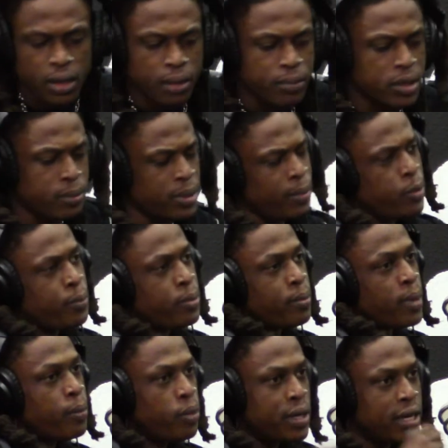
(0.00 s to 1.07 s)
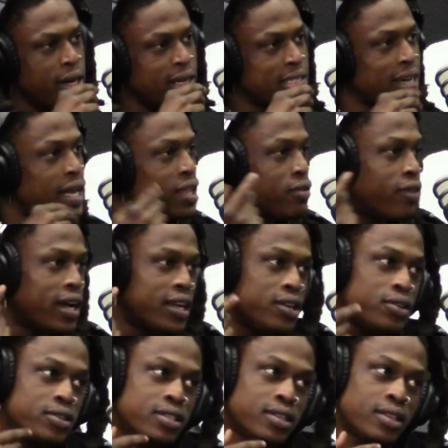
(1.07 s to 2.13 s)
but my boy Don Toliver out of
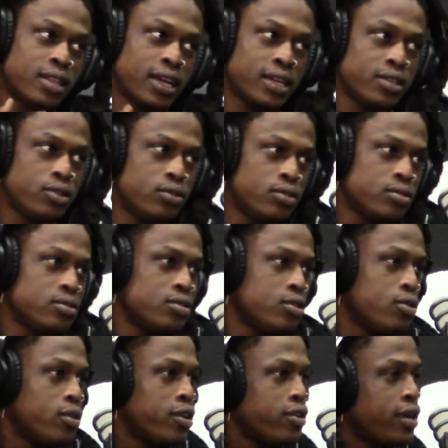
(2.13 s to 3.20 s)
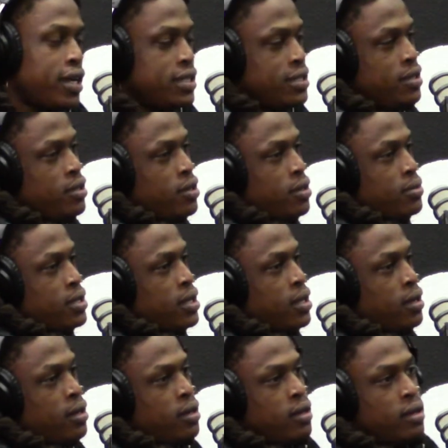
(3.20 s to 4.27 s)
Houston, like, going crazy. You know what I'm saying?